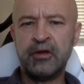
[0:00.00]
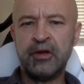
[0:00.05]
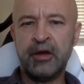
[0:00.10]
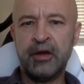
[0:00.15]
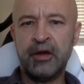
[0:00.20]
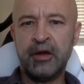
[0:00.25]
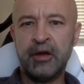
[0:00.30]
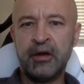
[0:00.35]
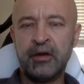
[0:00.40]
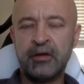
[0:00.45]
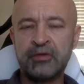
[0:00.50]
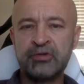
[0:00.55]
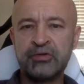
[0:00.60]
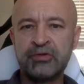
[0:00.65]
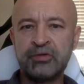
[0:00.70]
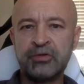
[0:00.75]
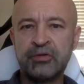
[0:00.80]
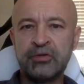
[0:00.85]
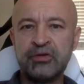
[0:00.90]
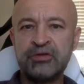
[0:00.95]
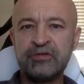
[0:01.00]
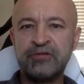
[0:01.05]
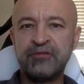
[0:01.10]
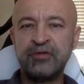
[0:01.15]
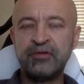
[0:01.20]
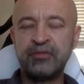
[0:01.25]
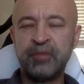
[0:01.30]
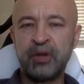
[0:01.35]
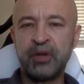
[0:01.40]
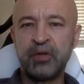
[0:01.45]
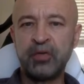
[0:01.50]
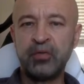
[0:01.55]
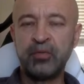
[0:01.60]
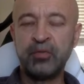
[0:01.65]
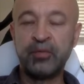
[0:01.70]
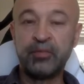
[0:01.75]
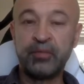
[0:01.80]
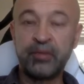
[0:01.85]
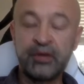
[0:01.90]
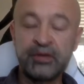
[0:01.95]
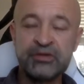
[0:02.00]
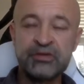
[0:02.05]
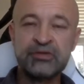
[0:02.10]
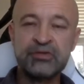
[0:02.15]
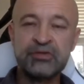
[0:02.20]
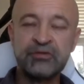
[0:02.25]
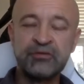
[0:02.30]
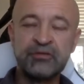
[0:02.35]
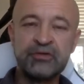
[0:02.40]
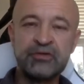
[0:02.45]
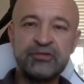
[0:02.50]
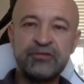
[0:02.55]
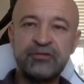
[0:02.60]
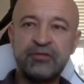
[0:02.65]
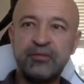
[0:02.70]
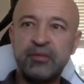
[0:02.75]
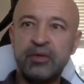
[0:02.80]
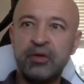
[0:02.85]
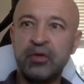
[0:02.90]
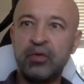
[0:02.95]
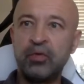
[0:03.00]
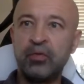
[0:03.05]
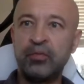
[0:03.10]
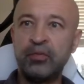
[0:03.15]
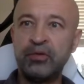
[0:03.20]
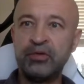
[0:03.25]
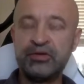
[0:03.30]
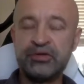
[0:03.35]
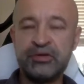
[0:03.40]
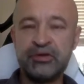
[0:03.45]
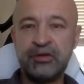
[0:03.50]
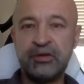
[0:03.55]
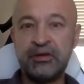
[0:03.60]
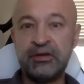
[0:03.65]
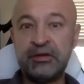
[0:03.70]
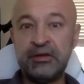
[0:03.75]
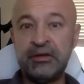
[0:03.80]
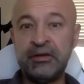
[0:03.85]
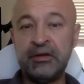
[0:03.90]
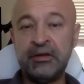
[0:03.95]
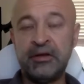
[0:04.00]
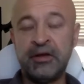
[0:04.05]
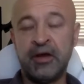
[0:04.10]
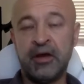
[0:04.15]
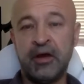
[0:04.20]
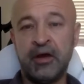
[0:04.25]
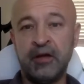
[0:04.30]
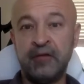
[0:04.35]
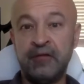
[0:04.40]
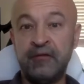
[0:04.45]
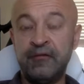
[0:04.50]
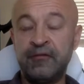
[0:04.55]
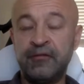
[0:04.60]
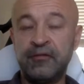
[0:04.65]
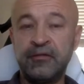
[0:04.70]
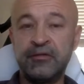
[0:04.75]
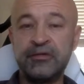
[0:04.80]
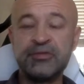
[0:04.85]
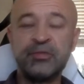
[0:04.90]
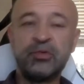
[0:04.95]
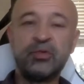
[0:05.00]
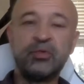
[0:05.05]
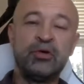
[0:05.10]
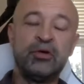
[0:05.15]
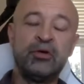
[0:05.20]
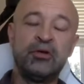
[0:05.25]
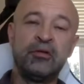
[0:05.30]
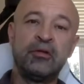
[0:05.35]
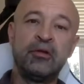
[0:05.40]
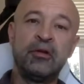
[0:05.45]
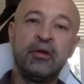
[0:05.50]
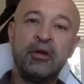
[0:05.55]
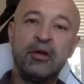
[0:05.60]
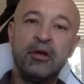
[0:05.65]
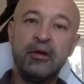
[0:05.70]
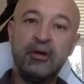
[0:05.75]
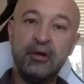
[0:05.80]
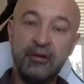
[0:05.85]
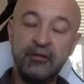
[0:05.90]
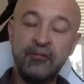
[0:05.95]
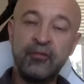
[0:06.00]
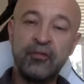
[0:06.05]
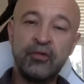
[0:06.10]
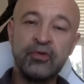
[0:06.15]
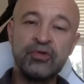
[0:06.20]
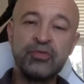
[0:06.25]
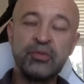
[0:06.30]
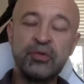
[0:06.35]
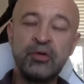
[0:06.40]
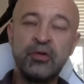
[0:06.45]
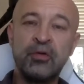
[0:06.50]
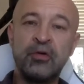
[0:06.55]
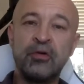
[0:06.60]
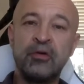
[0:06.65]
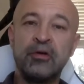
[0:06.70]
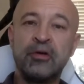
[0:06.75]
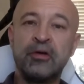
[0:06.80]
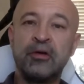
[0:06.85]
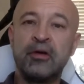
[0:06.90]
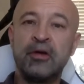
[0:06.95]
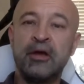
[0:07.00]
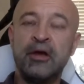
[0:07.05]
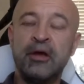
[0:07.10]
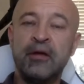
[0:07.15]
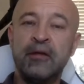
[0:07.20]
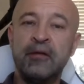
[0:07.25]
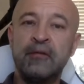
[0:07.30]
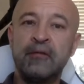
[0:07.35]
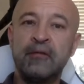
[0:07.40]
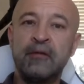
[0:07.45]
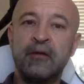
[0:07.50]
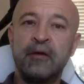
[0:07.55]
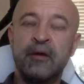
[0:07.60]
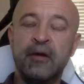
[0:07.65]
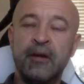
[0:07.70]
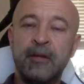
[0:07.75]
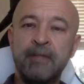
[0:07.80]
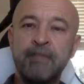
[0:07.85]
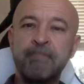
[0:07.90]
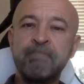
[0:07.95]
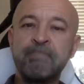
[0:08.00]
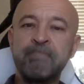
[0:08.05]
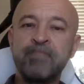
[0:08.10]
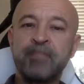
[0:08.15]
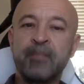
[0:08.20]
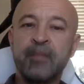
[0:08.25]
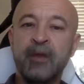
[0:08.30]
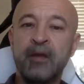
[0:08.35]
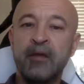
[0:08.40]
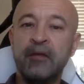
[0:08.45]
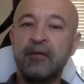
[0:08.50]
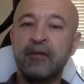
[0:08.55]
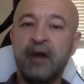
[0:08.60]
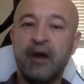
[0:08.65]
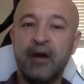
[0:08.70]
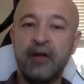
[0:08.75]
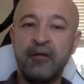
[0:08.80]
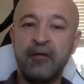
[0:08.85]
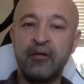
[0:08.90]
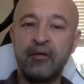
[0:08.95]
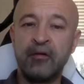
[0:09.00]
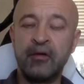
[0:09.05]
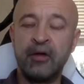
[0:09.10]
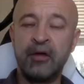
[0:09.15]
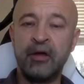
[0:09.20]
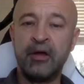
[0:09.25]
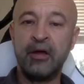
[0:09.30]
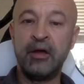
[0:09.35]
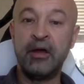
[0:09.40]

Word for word: Uh, so this feedback loop, the presence of this feedback loop is the key uh, difference between reinforcement learning and um, and other uh,